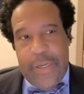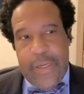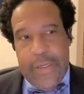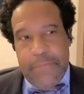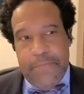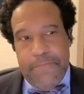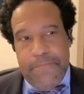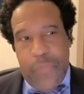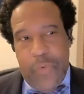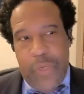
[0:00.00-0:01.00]

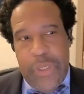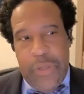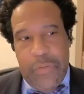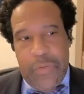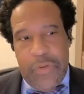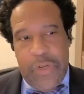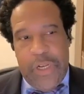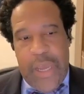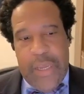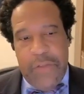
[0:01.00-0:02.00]
Um, we
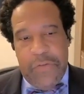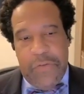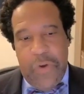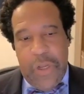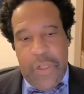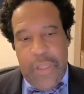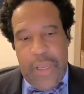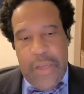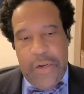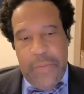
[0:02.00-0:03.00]
Tony and I talk a
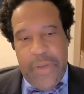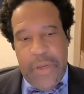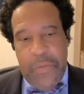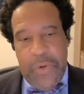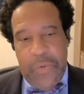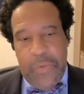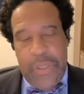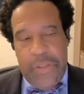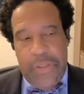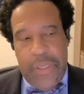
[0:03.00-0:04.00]
lot about what
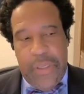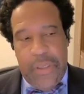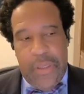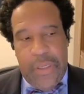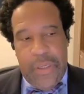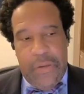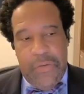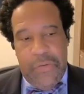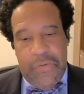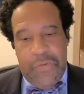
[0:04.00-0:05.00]
we think
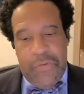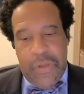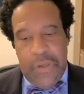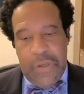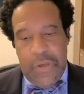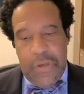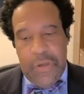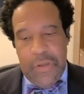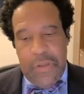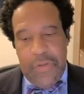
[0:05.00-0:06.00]
is uh,
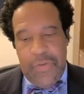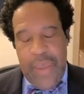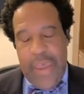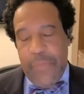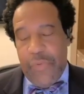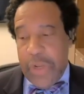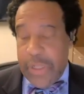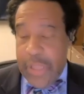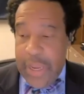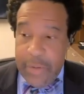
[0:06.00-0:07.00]
is
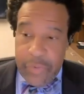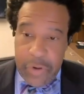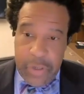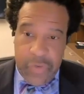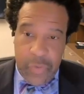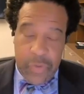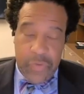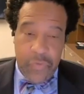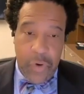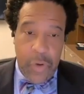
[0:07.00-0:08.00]
hampering libraries or
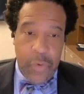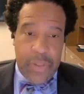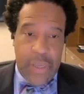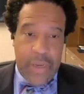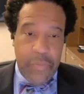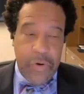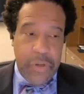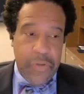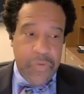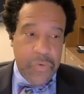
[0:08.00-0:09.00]
what's wrong with
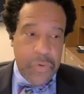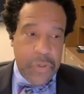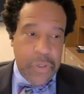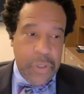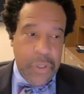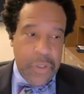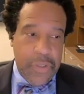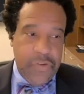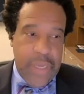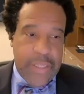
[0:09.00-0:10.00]
libraries or
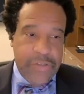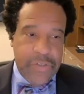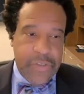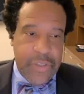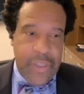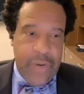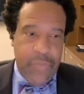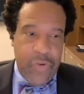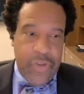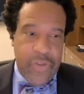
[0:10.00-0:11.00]
the challenges that
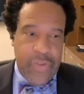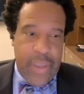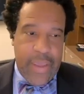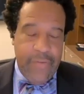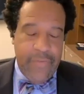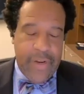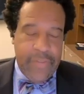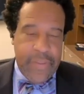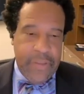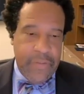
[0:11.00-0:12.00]
libraries have, and
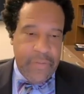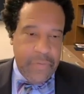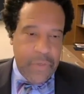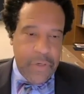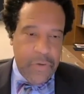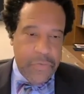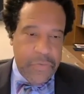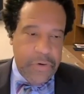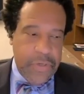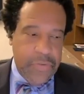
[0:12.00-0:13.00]
I think you know
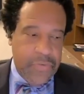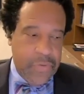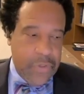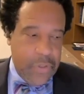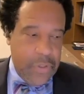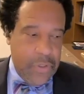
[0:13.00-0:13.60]
there is